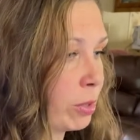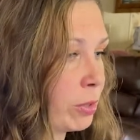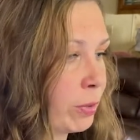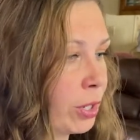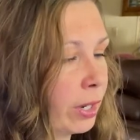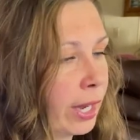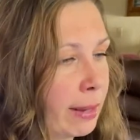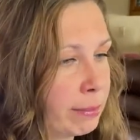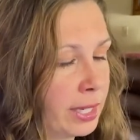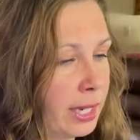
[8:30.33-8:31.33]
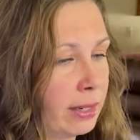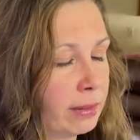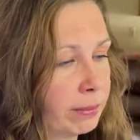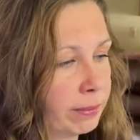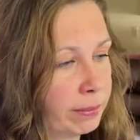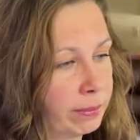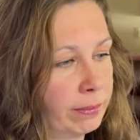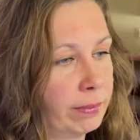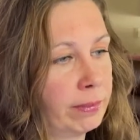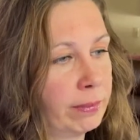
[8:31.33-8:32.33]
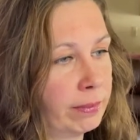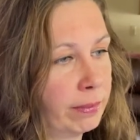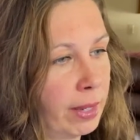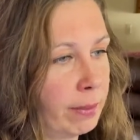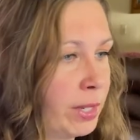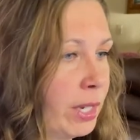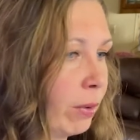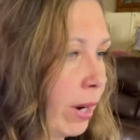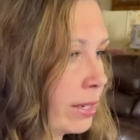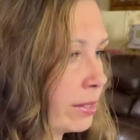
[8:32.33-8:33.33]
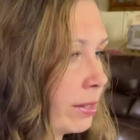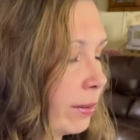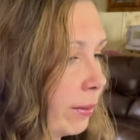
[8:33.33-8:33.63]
so it's returning empty arrays.